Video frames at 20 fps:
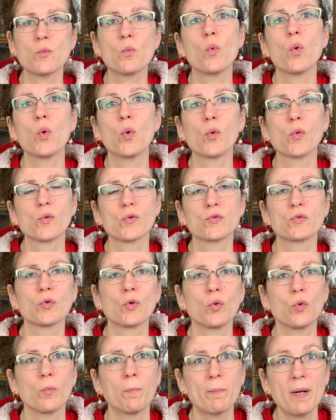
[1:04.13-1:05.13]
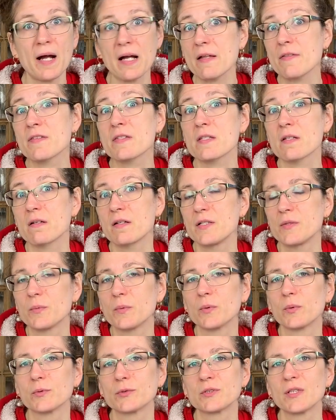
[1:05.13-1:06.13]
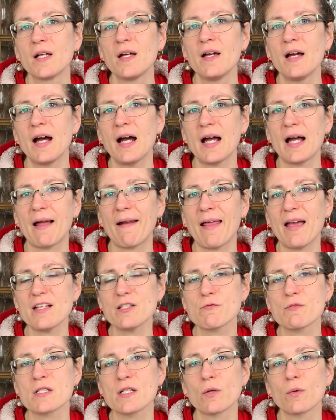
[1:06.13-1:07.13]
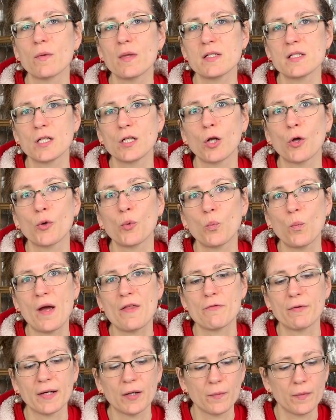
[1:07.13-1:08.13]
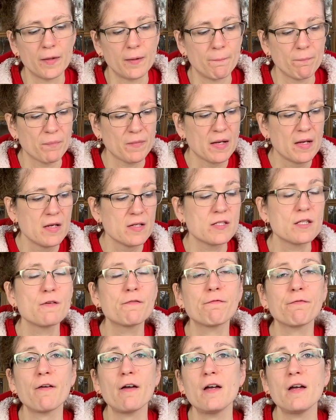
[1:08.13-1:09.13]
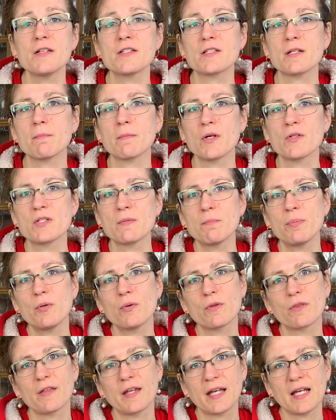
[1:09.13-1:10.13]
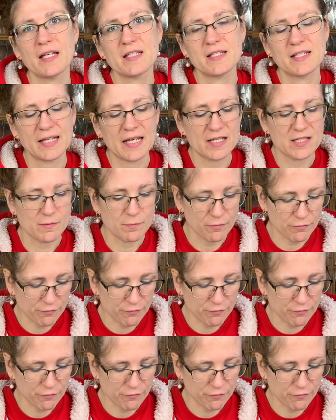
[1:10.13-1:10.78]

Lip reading: walls or pathside walls, and as a result there's a lot of weathering on them. So the first most important thing is to get some